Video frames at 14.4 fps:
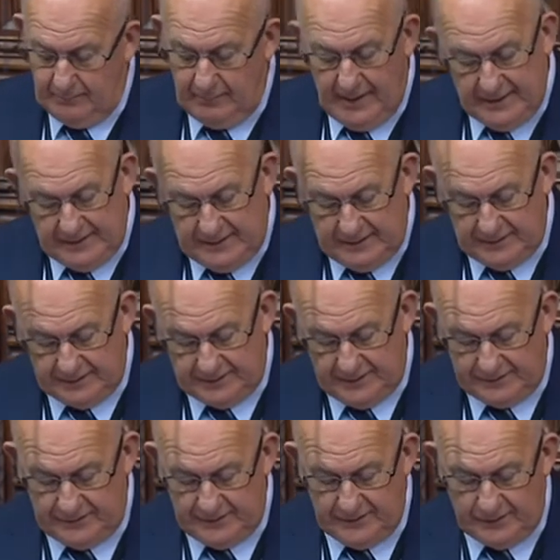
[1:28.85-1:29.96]
many need
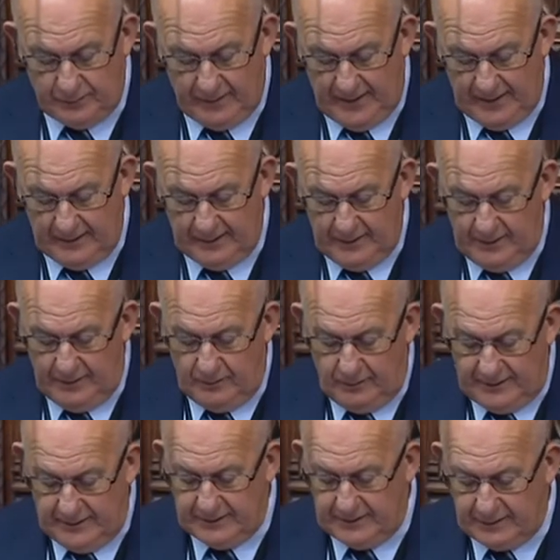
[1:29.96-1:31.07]
assistance when
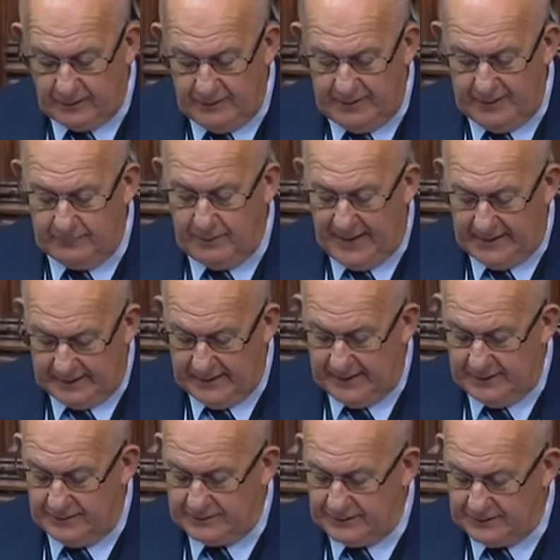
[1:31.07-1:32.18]
reintegrating back
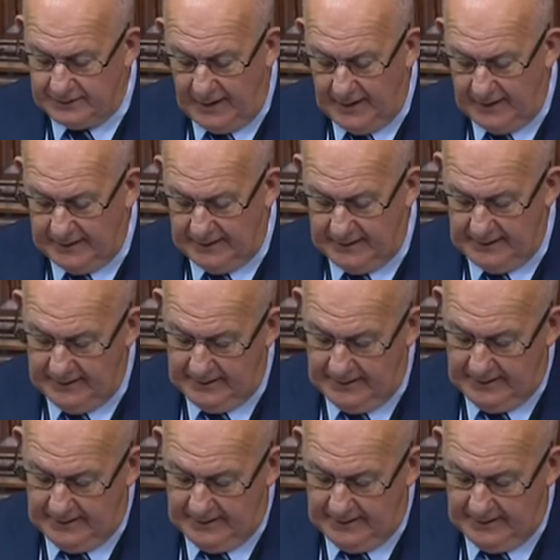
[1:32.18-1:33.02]
into society